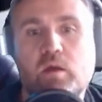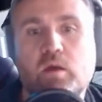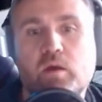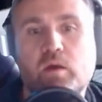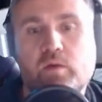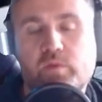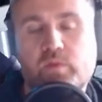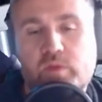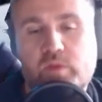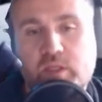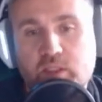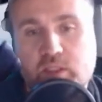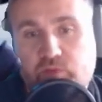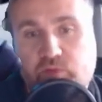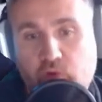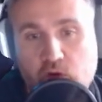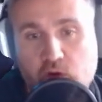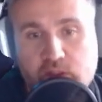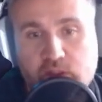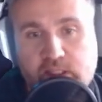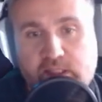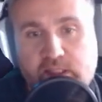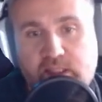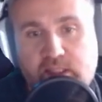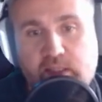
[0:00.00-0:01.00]
These
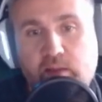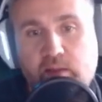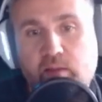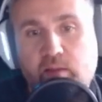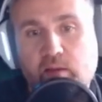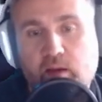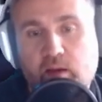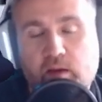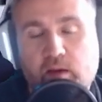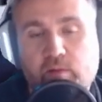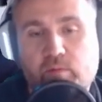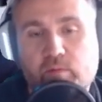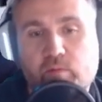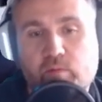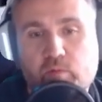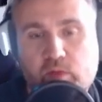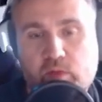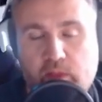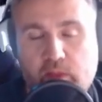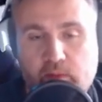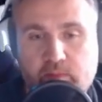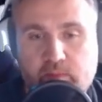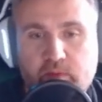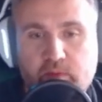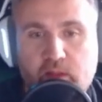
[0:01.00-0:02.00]
4 cities,
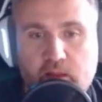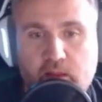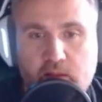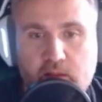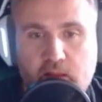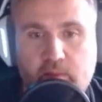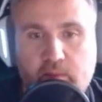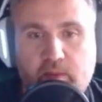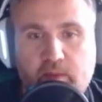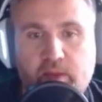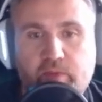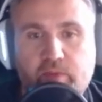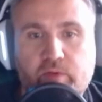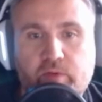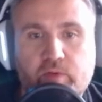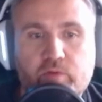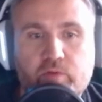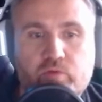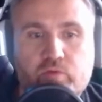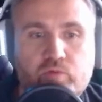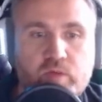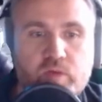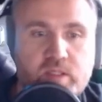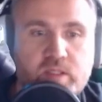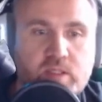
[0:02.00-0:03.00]
with them, they made
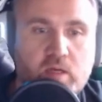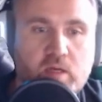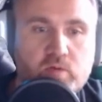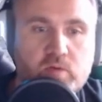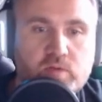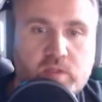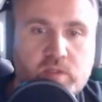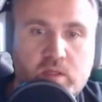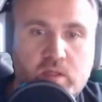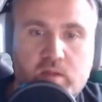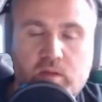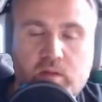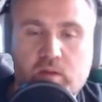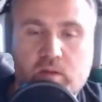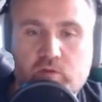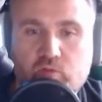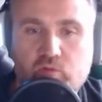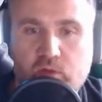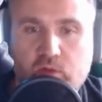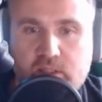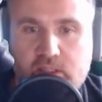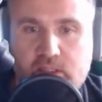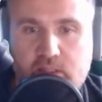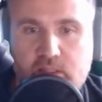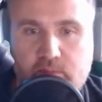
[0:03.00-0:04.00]

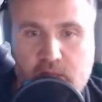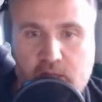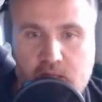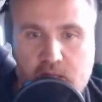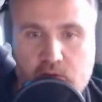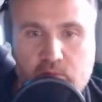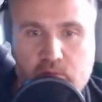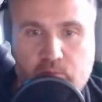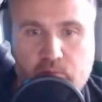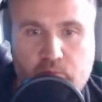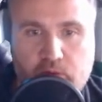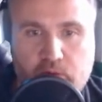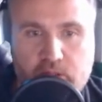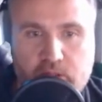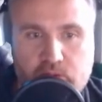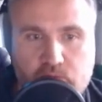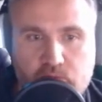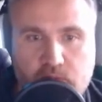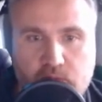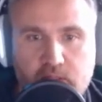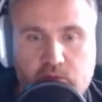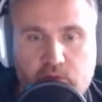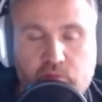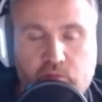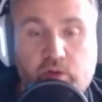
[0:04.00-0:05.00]
3,020 million points,
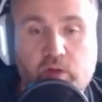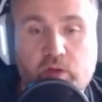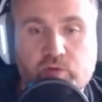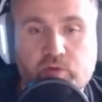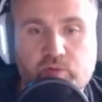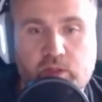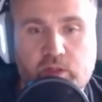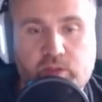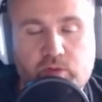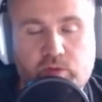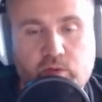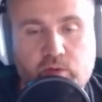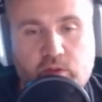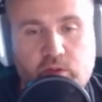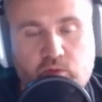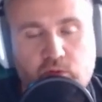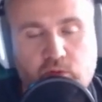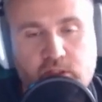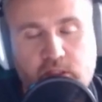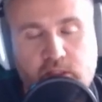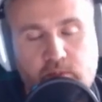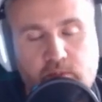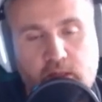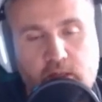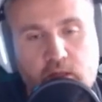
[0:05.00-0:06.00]
right?
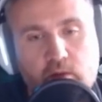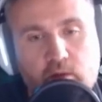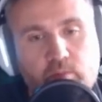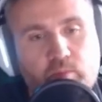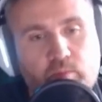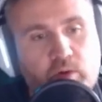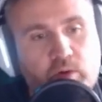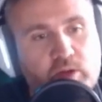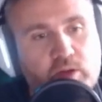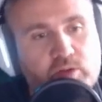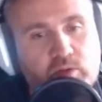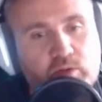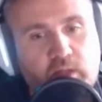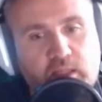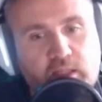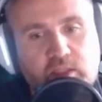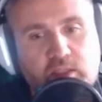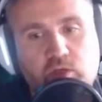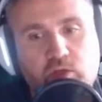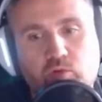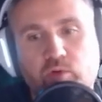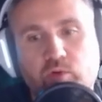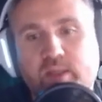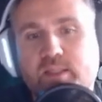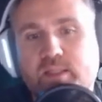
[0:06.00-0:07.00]
20 million points. So that's
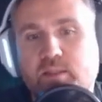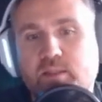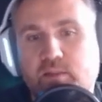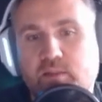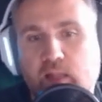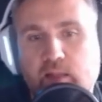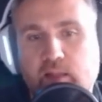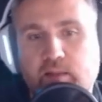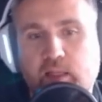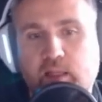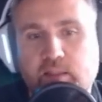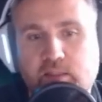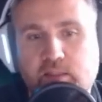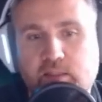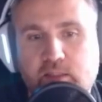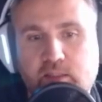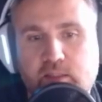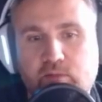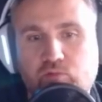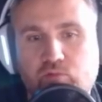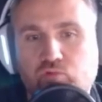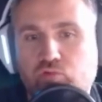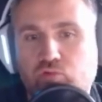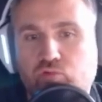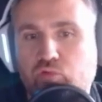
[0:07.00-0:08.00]
crazy. That's
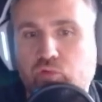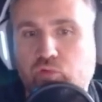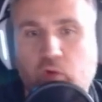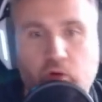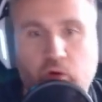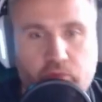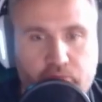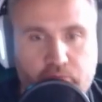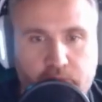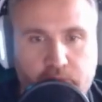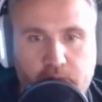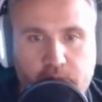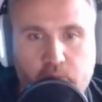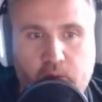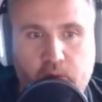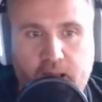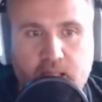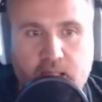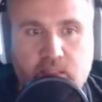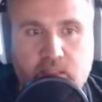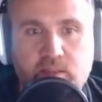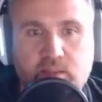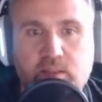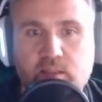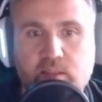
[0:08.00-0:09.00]
2 or 3
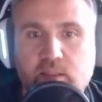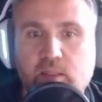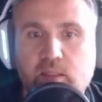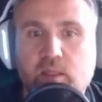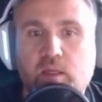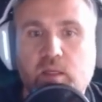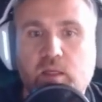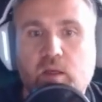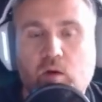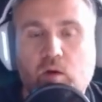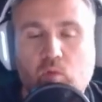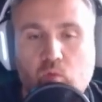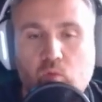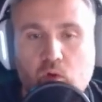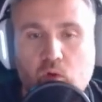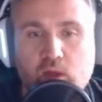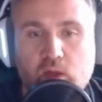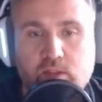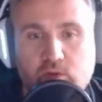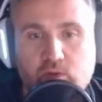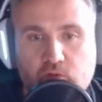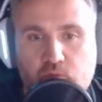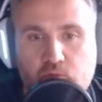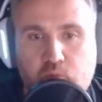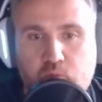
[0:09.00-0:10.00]
whales
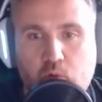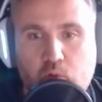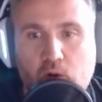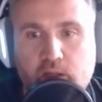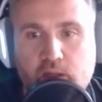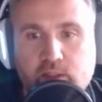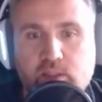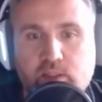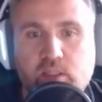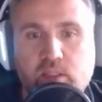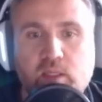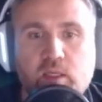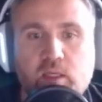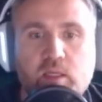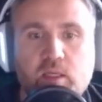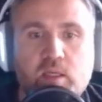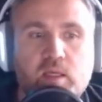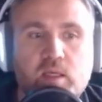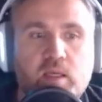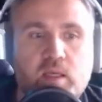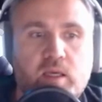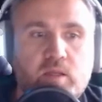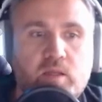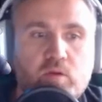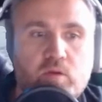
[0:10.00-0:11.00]
worth of points.
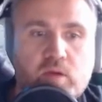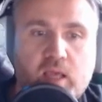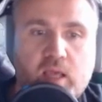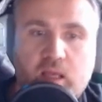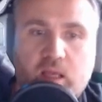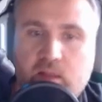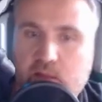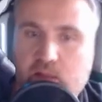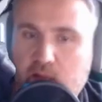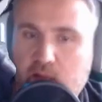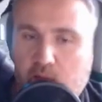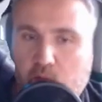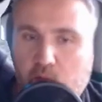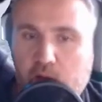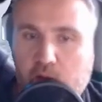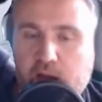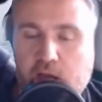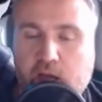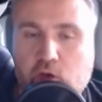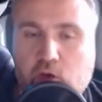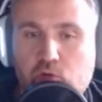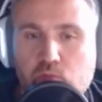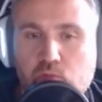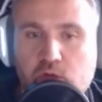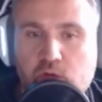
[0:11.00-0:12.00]
And again, they were
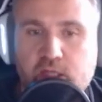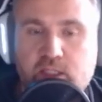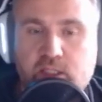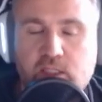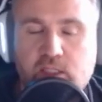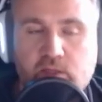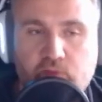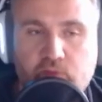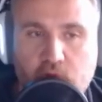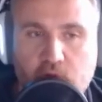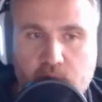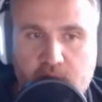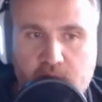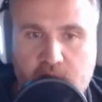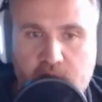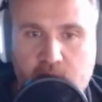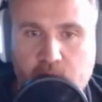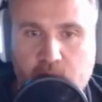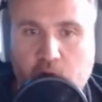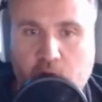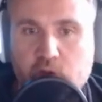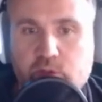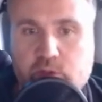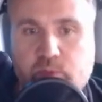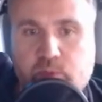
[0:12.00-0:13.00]
accumulating for many
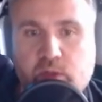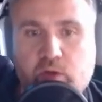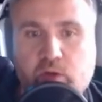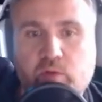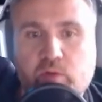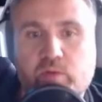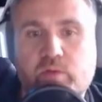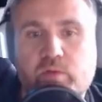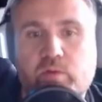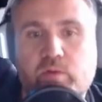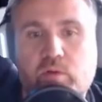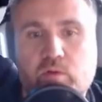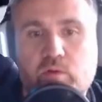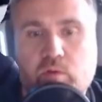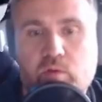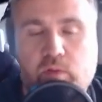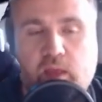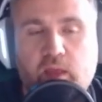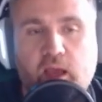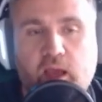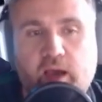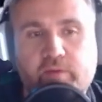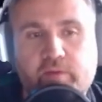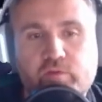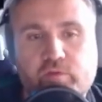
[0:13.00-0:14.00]
months because, you know,
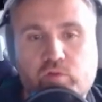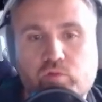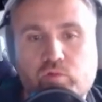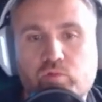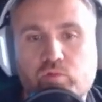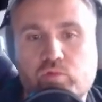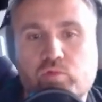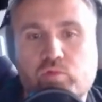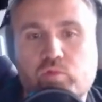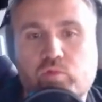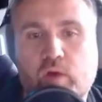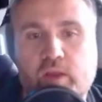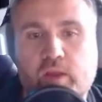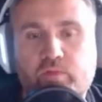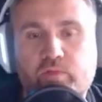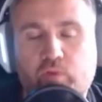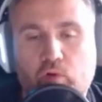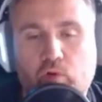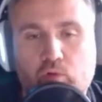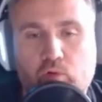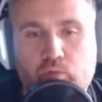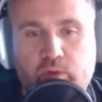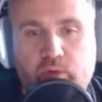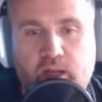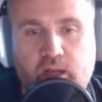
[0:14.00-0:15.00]
they have to wait
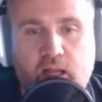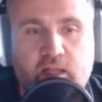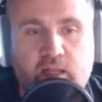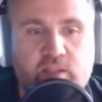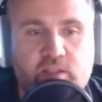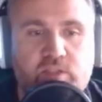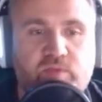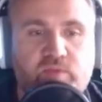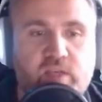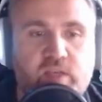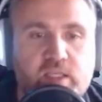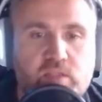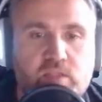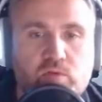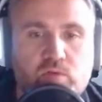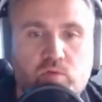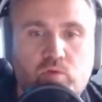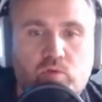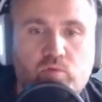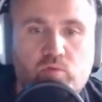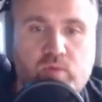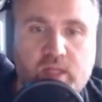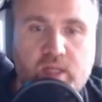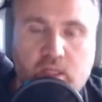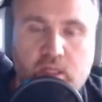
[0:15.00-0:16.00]
for a real SVS. So
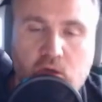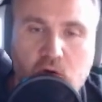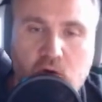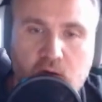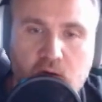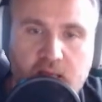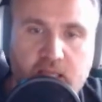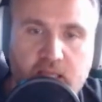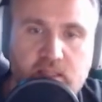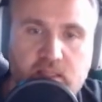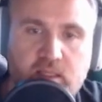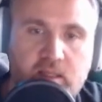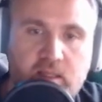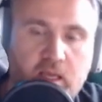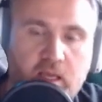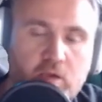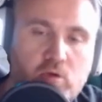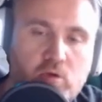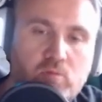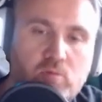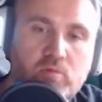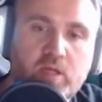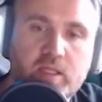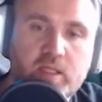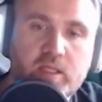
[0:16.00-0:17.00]
you will collect and
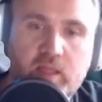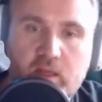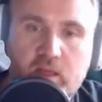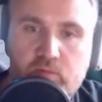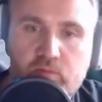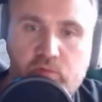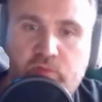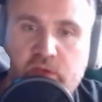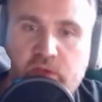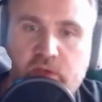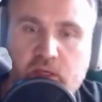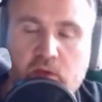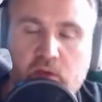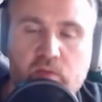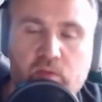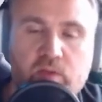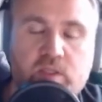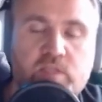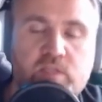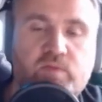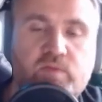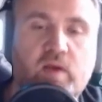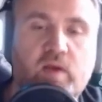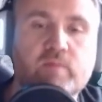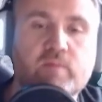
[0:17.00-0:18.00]
accumulate everything on
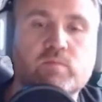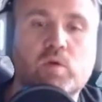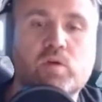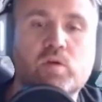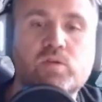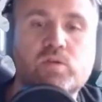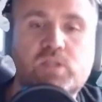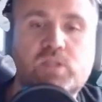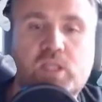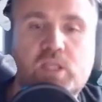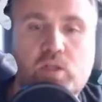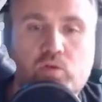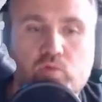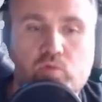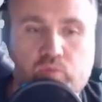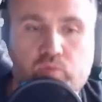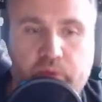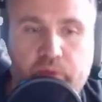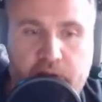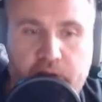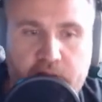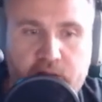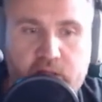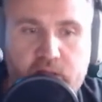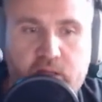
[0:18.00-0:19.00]
this farm until you
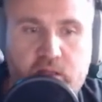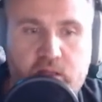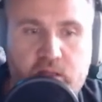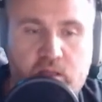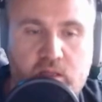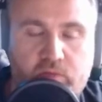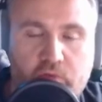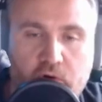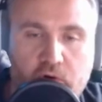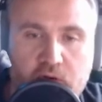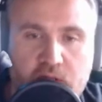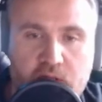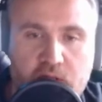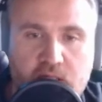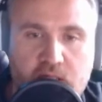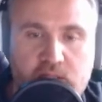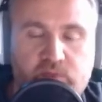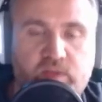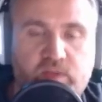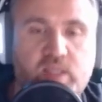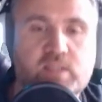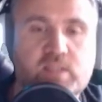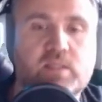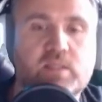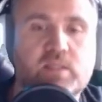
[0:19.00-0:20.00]
really need it for an
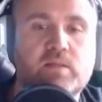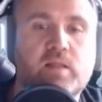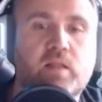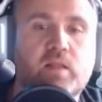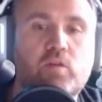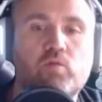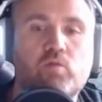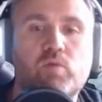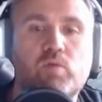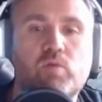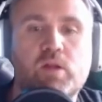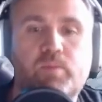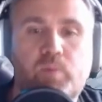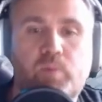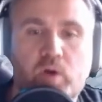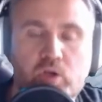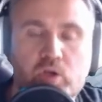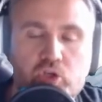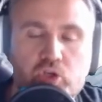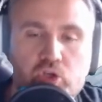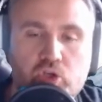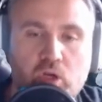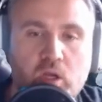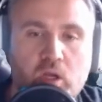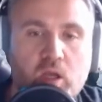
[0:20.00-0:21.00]
SVS, and then you will push